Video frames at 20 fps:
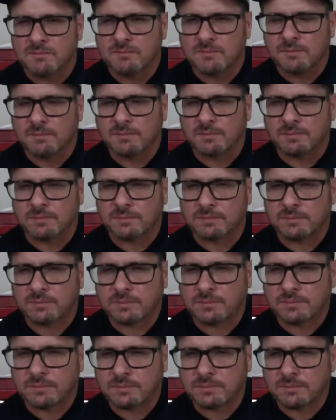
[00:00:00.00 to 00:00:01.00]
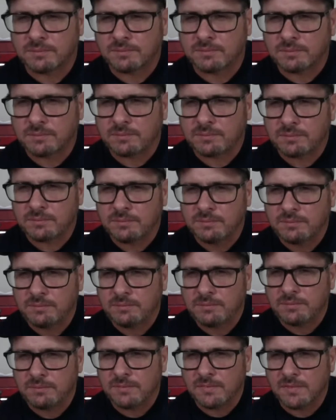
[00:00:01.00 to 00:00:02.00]

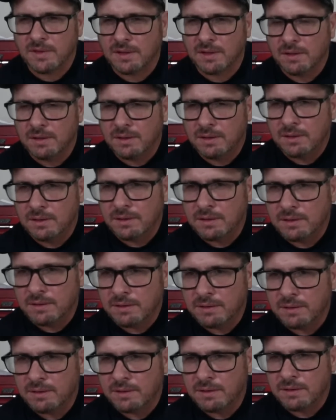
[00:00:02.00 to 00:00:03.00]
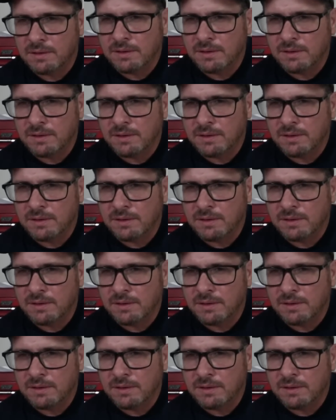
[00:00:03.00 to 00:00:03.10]
Nothing is said.